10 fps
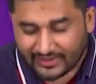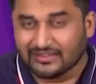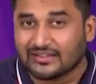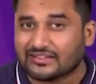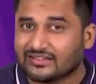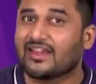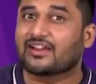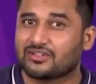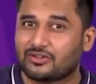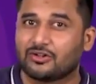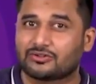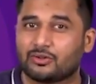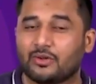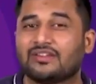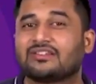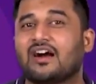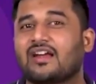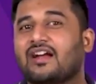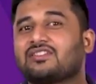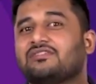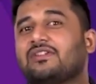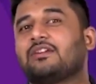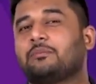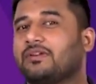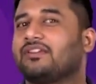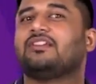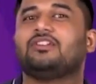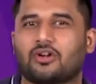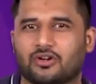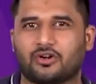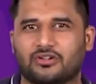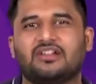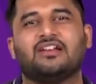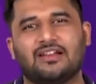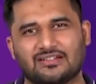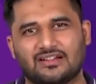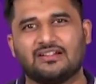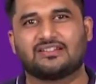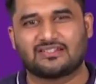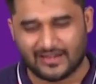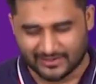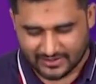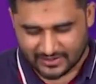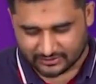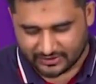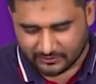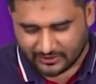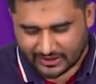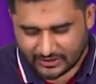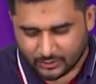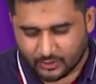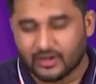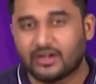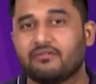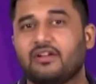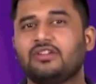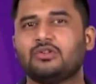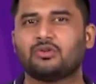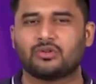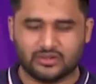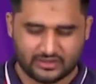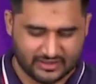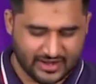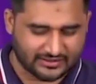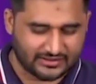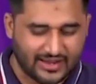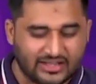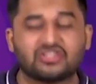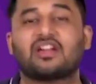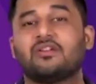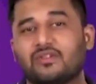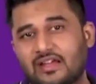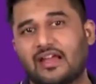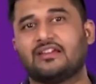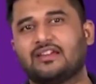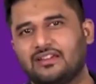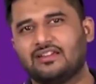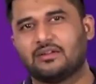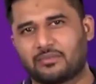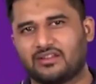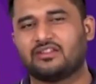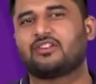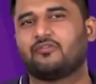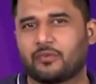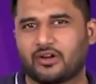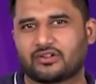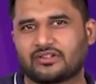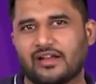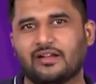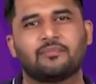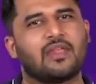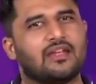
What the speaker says: in this reaction also, is Kharash effect present or not? Let's understand. So let me tell you, when you react HI with alkene in the presence of peroxide,